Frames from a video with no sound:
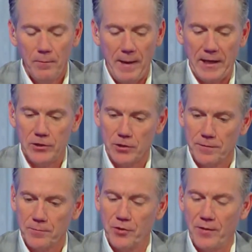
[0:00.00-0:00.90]
manager
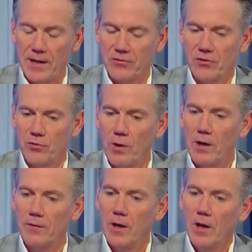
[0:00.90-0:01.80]
from
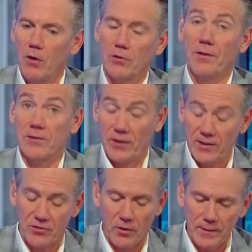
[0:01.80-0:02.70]
2012, or
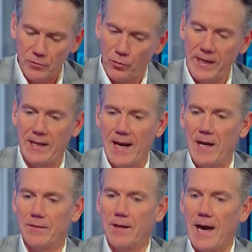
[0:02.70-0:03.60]
2008, tweeting
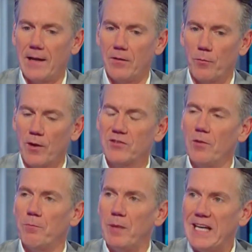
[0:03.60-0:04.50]
out that the
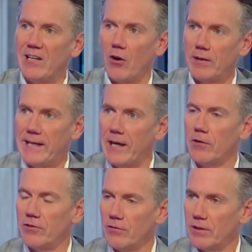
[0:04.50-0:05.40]
president being on the
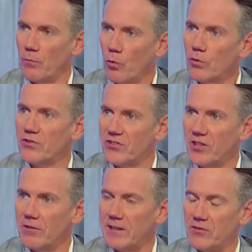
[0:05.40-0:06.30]
air during the World
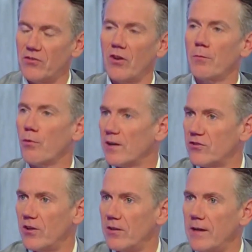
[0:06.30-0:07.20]
Series is
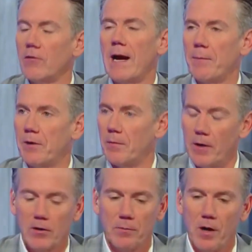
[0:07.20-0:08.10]
unprecedented. It never happened in
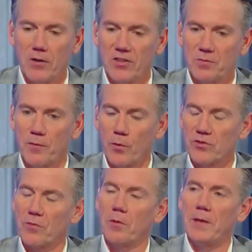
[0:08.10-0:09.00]
American politics before,
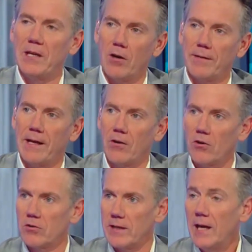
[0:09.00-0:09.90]
someone being on that
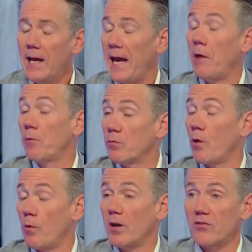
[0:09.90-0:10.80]
early and with
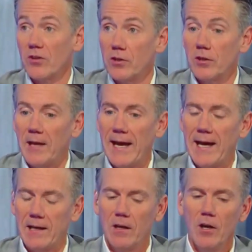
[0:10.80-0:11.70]
what was a good
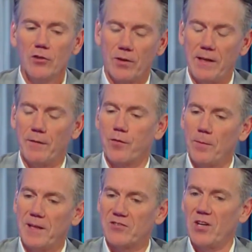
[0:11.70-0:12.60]
ad. So I
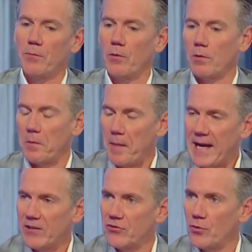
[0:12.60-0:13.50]
from that standpoint, what
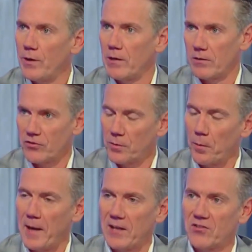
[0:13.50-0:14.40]
McMahon is doing on the super
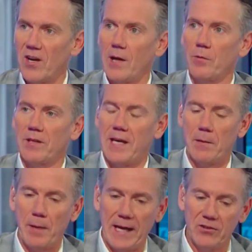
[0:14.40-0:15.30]
PAC side, what the
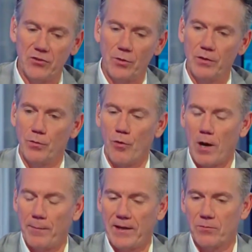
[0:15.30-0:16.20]
campaign is doing through
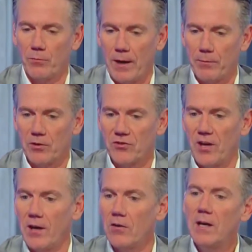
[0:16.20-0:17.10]
Brad
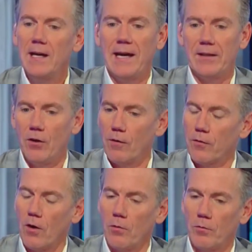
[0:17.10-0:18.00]
Parscale and the
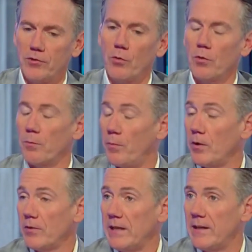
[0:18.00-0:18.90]
overall donor
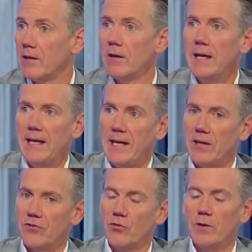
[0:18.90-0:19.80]
building there
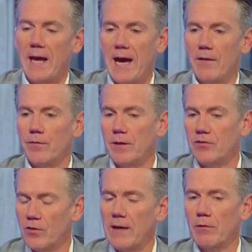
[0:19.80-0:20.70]
is going to have
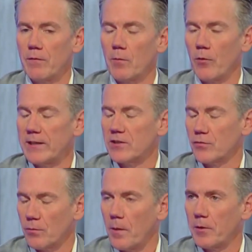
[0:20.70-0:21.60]
reverberations
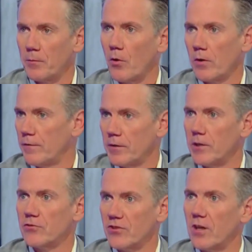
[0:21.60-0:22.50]
for the Republican Party for
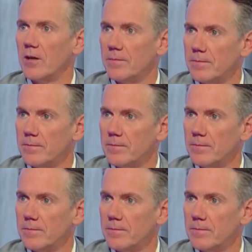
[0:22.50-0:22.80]
years to come.